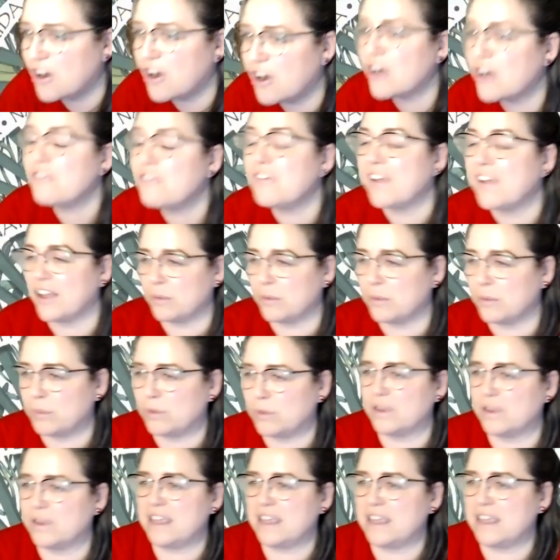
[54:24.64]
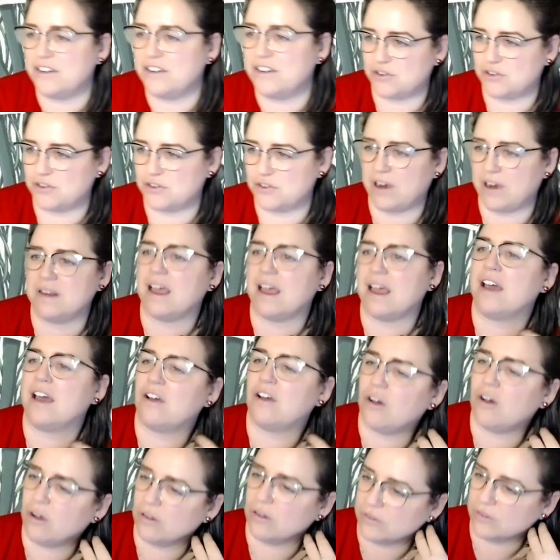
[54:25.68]
are available in trade, but not
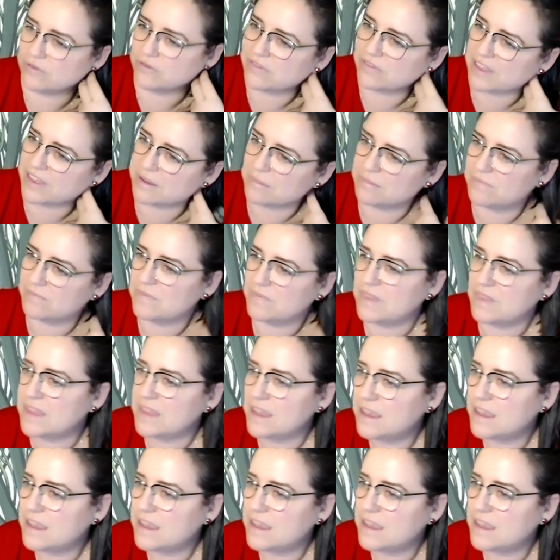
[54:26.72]
all of them.